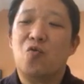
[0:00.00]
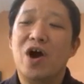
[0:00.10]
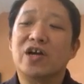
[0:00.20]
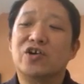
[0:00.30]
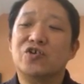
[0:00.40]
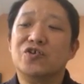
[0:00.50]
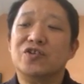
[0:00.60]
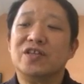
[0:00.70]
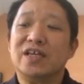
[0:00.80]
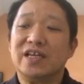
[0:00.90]
What
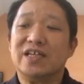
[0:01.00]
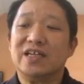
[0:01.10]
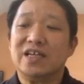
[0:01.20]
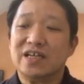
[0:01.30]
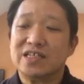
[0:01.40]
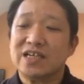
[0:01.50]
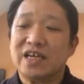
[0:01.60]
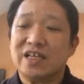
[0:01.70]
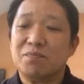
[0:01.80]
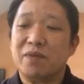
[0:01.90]
good is
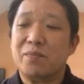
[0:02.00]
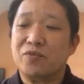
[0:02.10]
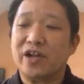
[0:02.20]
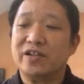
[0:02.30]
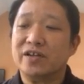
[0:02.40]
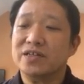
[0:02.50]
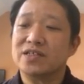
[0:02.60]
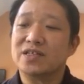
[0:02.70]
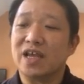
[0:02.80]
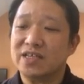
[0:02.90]
it, my
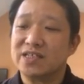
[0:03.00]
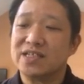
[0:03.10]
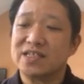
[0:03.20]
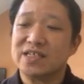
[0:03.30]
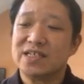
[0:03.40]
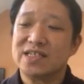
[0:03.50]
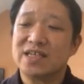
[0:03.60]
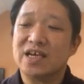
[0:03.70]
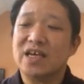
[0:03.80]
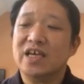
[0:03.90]
brothers and sisters,